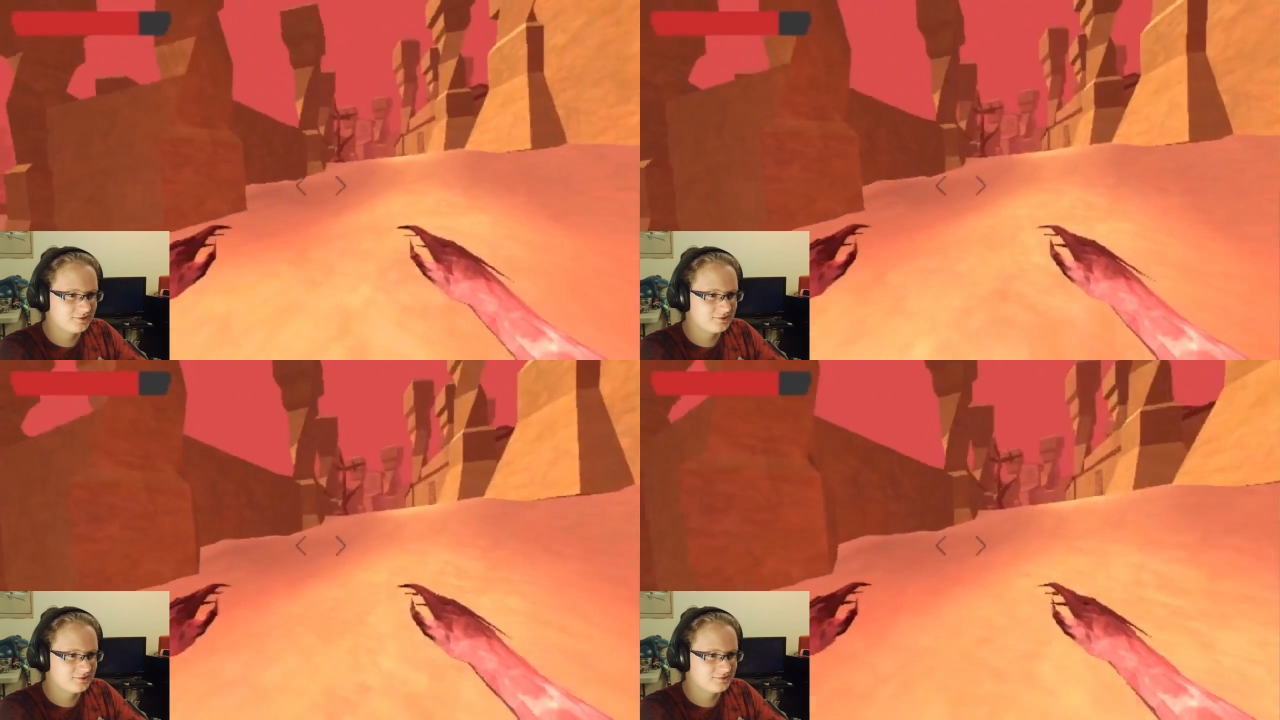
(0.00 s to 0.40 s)

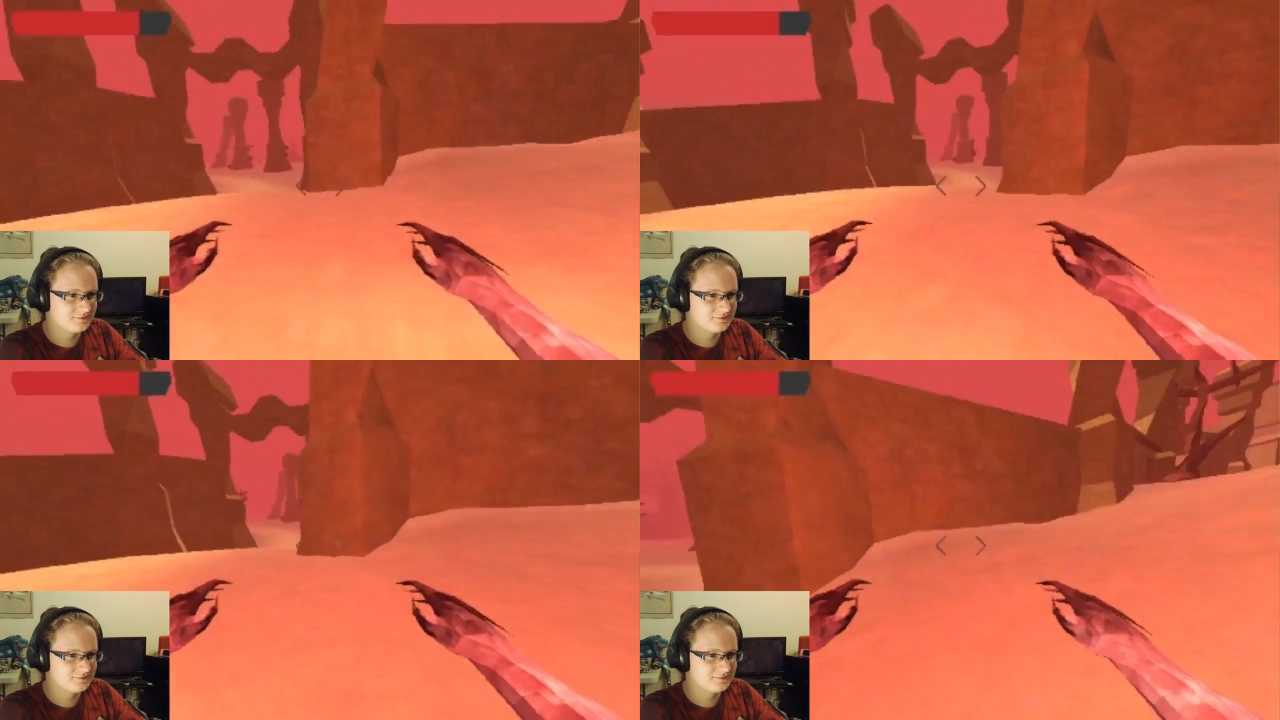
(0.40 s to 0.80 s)

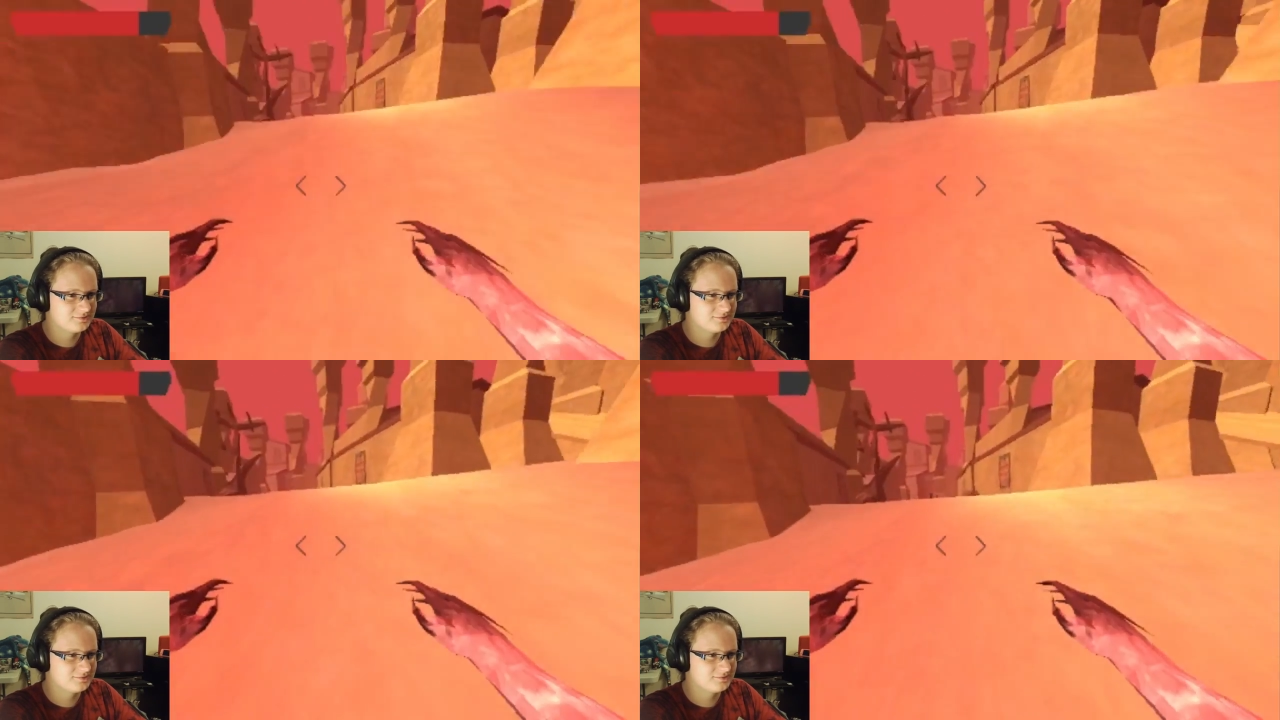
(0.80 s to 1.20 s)

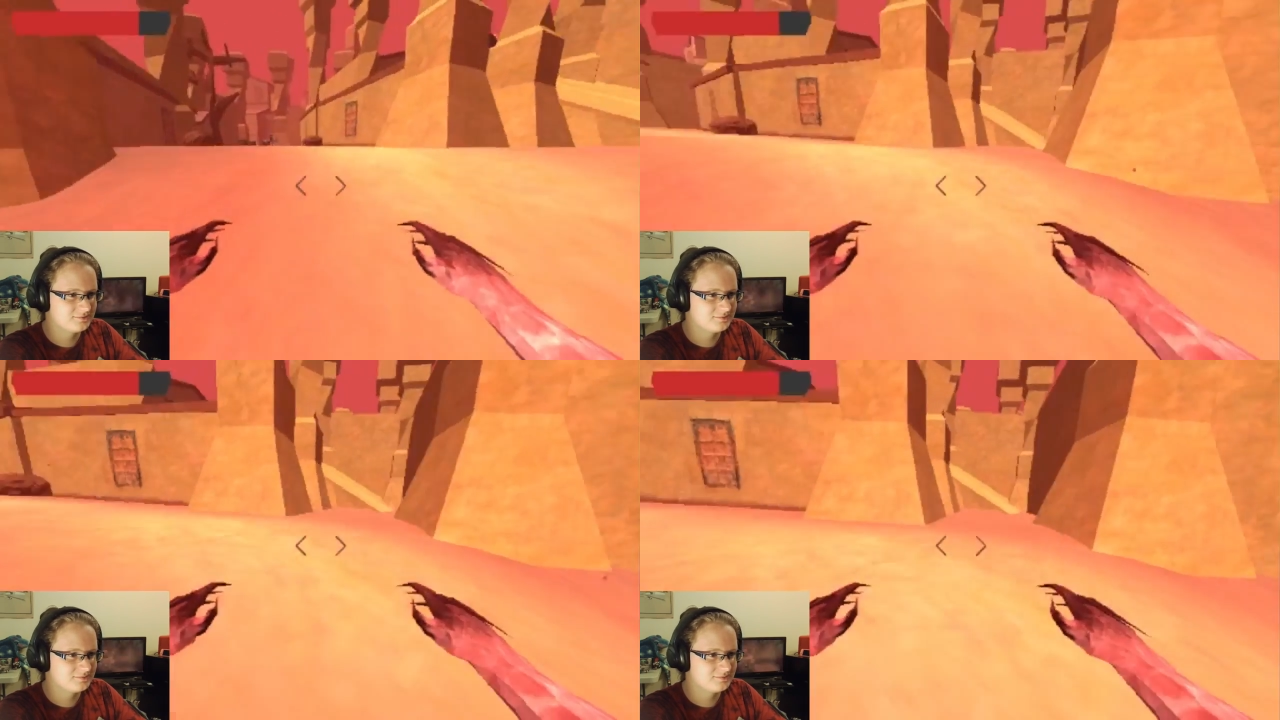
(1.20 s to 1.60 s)

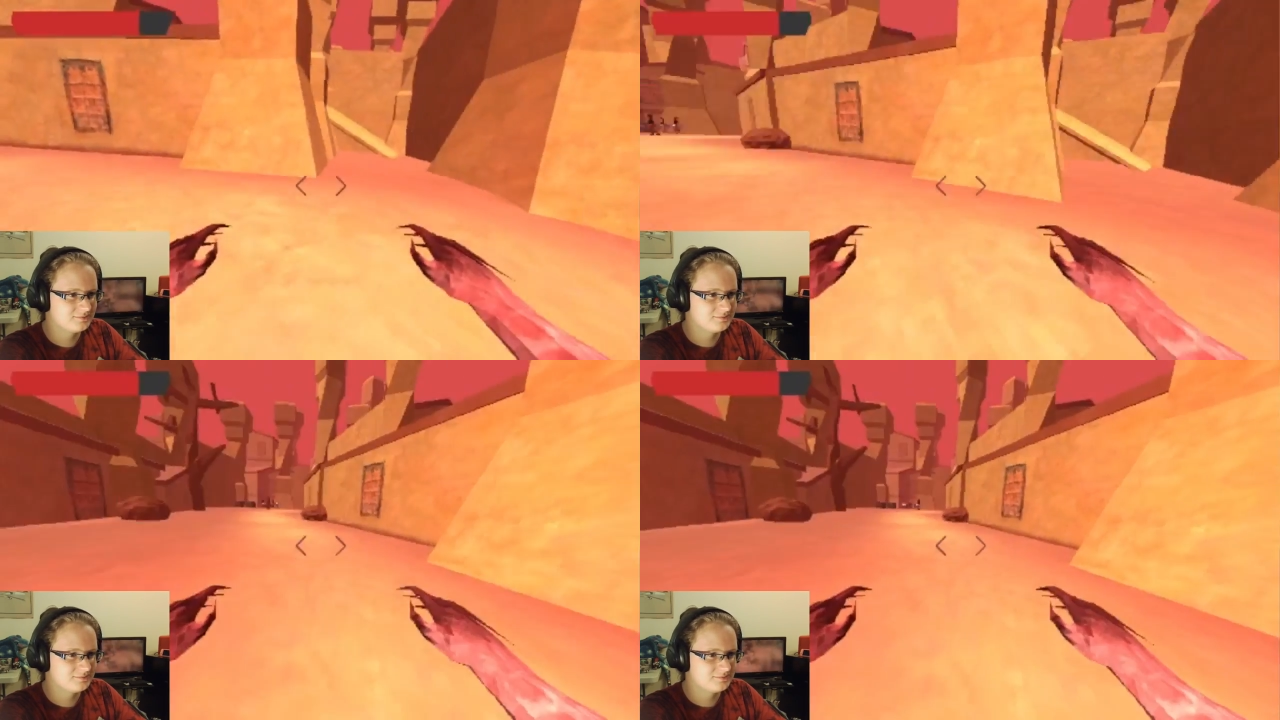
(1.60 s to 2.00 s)

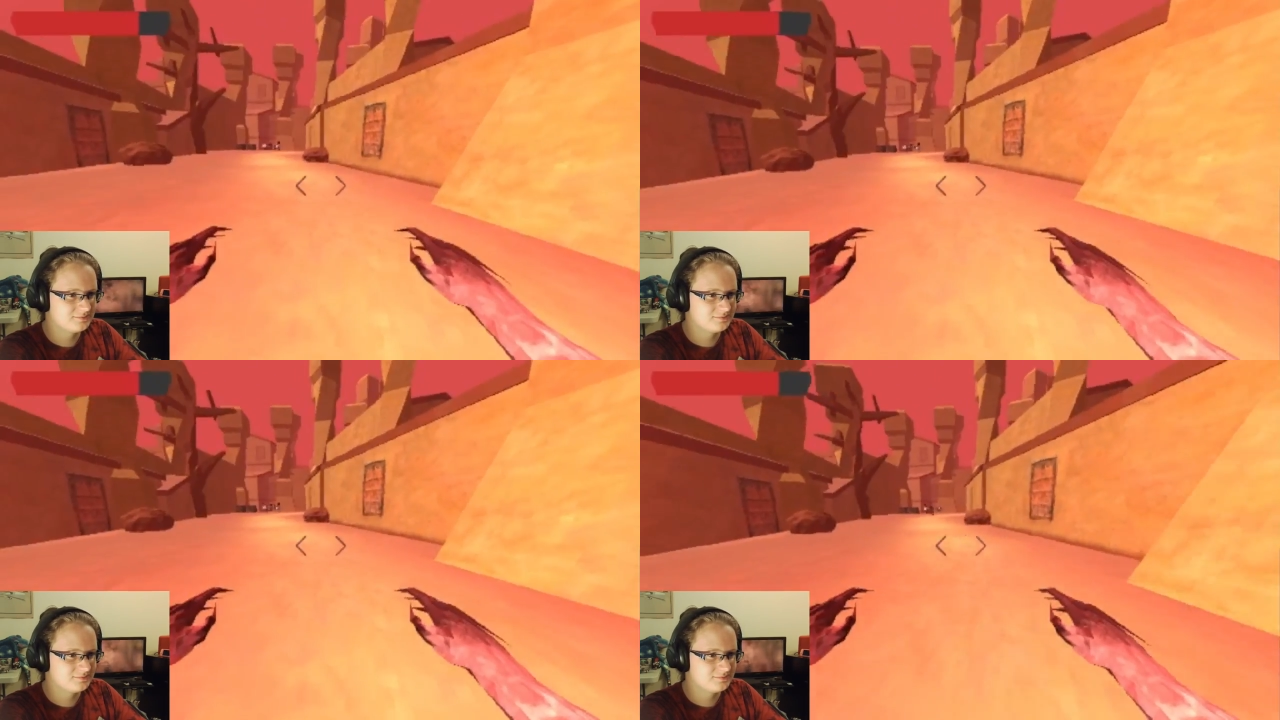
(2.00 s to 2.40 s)

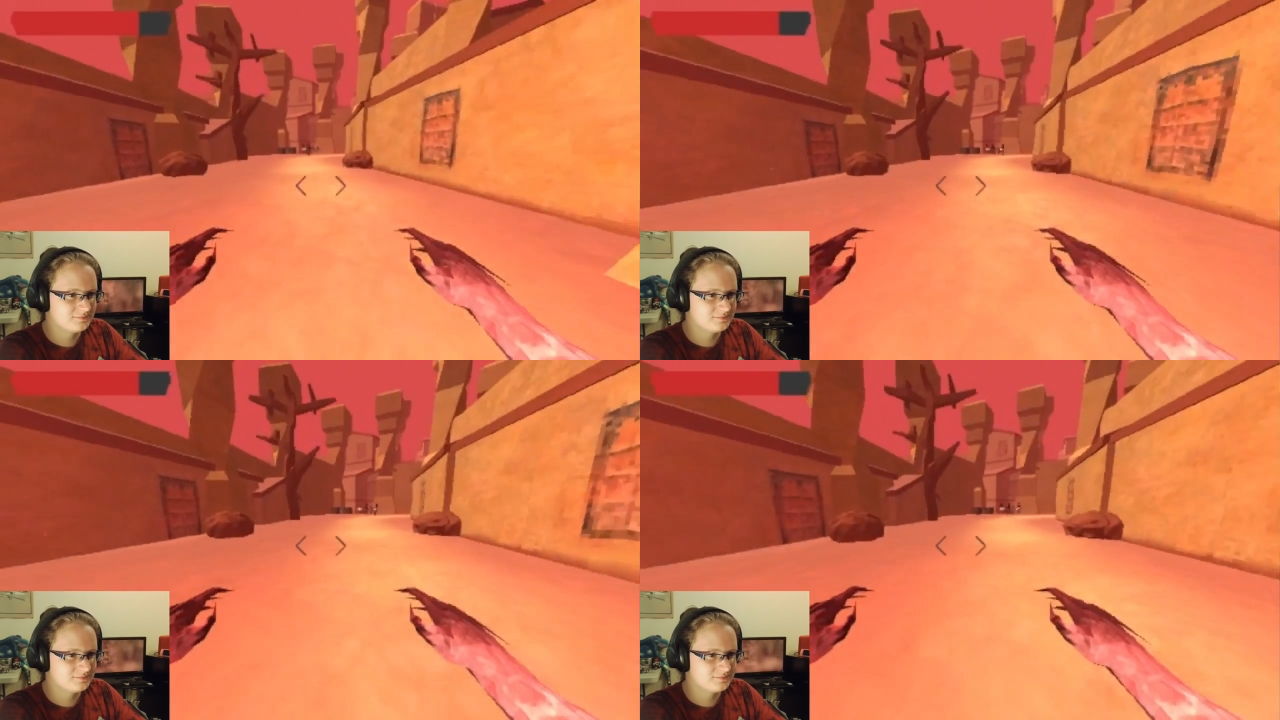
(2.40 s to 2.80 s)

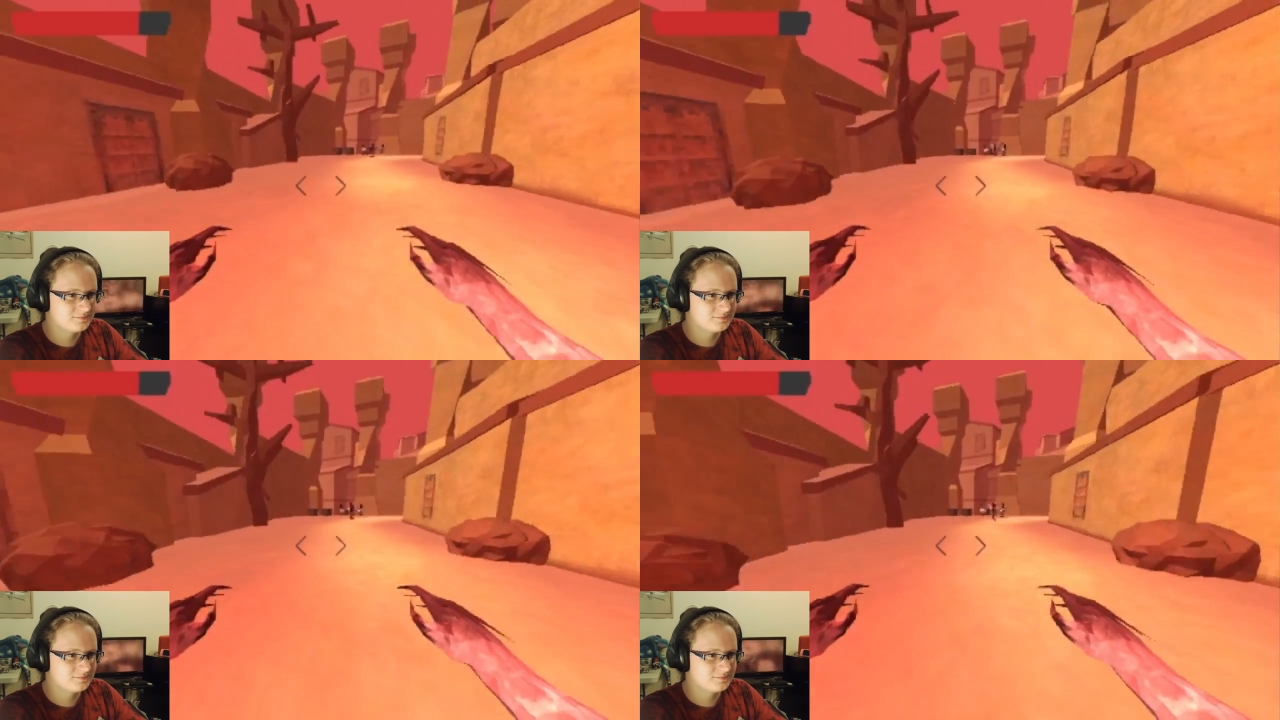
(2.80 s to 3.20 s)

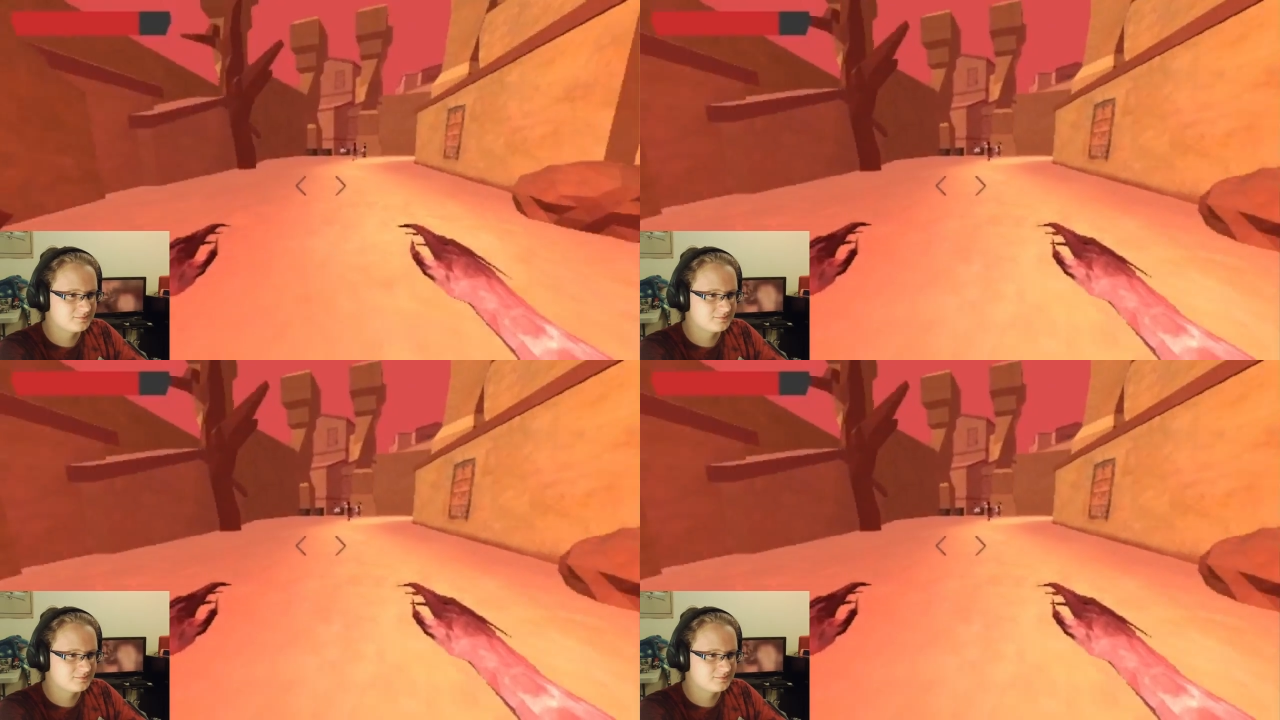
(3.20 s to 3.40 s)
No one is speaking in this clip.